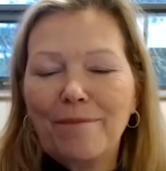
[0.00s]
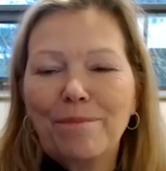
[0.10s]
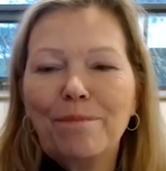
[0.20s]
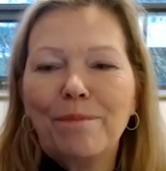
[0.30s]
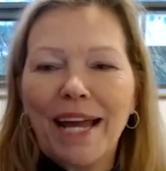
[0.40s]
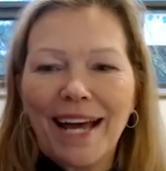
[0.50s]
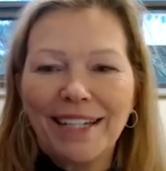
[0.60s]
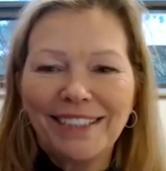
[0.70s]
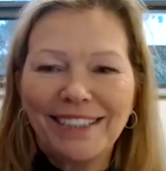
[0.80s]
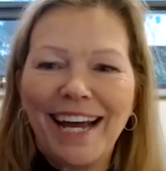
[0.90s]
my
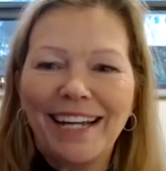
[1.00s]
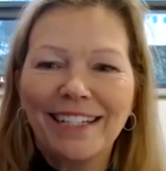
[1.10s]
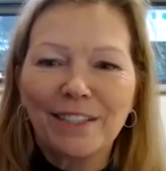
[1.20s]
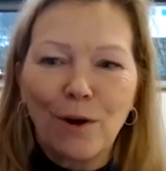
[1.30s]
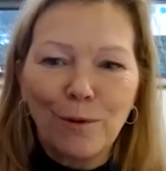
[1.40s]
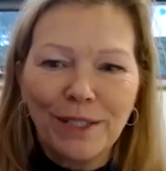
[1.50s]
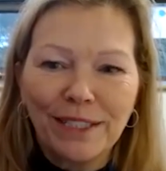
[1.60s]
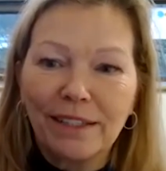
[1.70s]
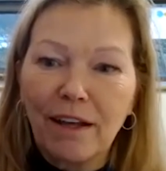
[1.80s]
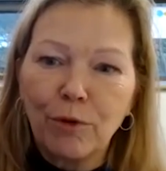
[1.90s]
hashtag is
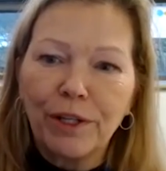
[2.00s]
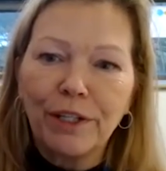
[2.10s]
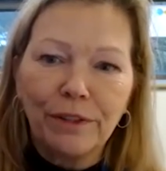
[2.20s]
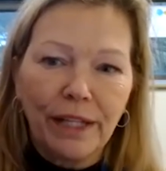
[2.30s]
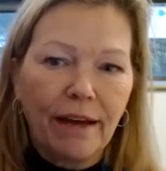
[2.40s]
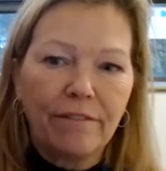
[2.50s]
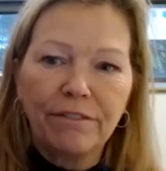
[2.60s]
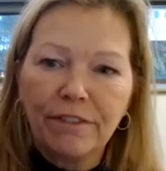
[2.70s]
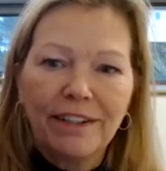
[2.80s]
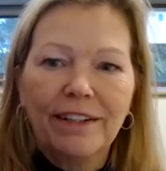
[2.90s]
always love where you live.
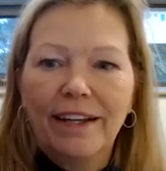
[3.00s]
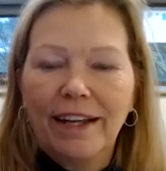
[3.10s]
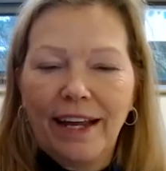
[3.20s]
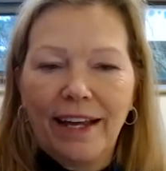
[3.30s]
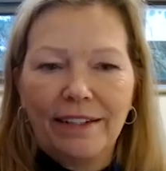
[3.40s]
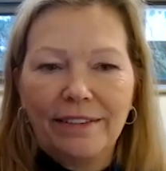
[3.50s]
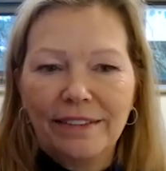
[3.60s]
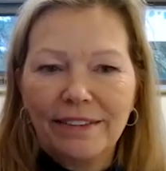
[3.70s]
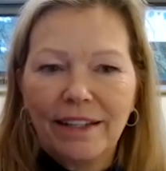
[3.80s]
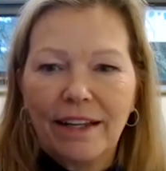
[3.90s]

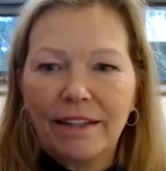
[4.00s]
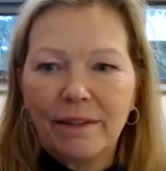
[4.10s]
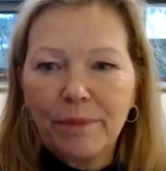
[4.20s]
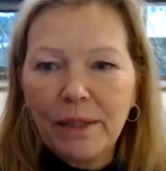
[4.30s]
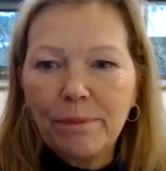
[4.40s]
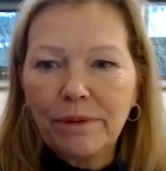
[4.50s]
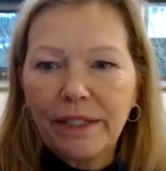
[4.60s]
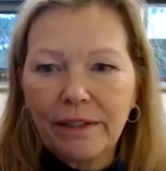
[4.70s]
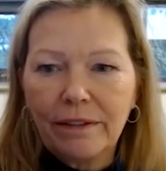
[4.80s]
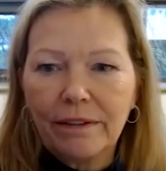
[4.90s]
And the people
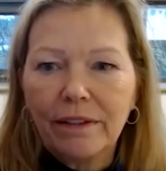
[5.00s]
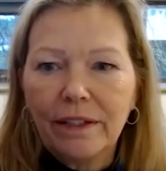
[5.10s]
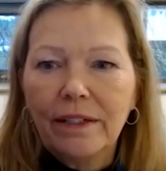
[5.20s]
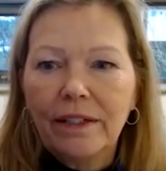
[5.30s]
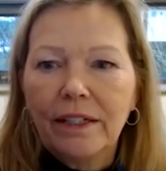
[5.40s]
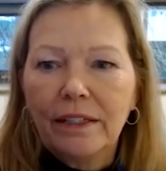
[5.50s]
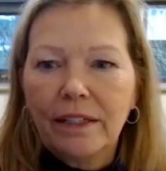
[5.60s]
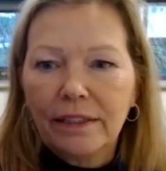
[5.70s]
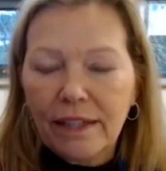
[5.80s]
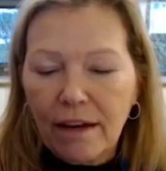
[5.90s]
here
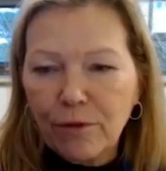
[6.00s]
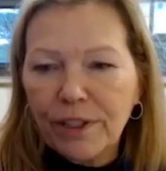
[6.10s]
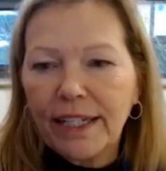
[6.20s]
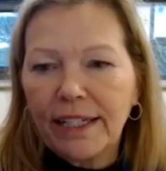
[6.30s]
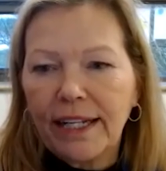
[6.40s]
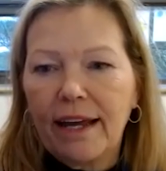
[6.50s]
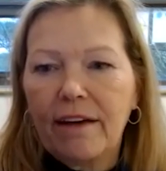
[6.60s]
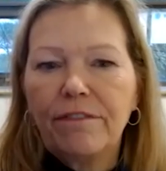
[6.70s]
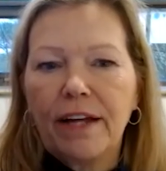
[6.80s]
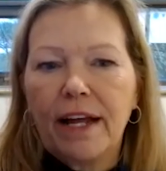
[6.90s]
love where they
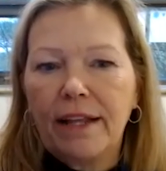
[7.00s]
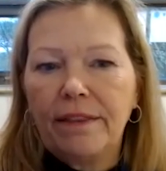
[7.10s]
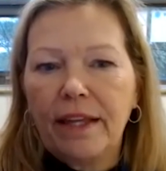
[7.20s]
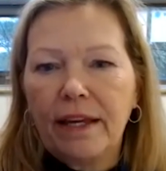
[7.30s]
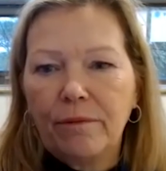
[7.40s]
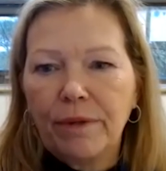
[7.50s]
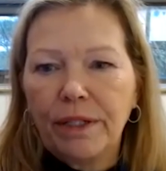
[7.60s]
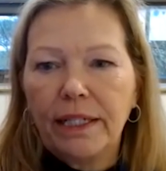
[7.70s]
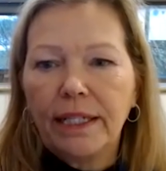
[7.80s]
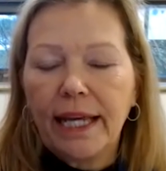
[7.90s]
live, and they
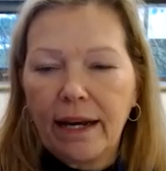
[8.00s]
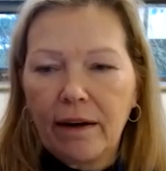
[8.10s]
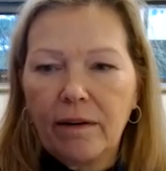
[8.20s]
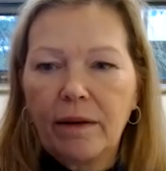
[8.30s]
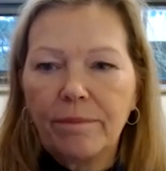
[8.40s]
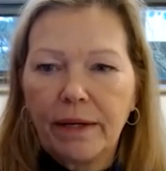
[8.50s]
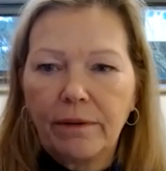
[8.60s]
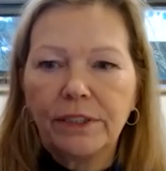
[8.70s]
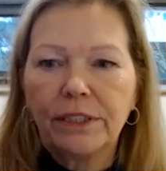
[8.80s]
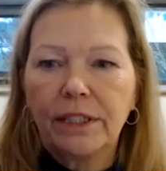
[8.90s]
really care
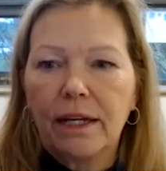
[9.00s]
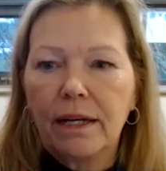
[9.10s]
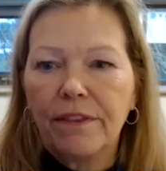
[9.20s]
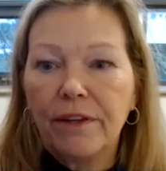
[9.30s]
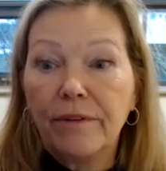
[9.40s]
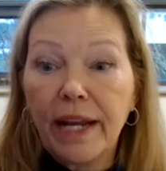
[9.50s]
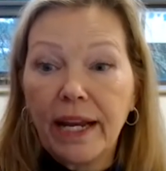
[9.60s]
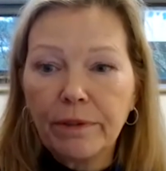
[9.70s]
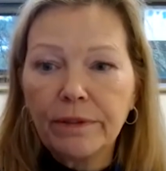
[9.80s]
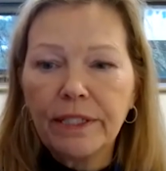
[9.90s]
about their
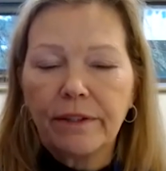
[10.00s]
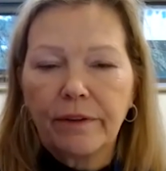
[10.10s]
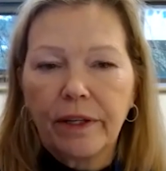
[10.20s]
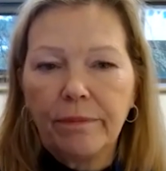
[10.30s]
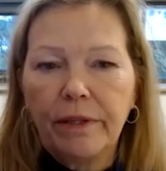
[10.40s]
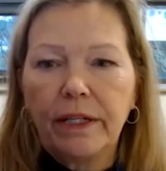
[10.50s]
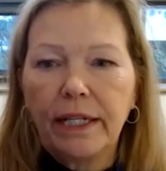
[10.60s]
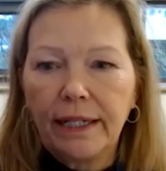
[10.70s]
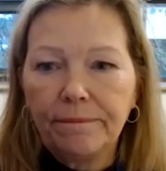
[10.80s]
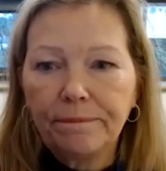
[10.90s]
neighbors and their
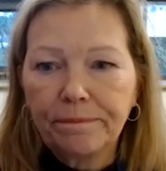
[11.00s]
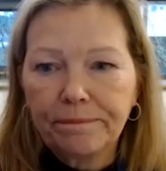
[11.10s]
community.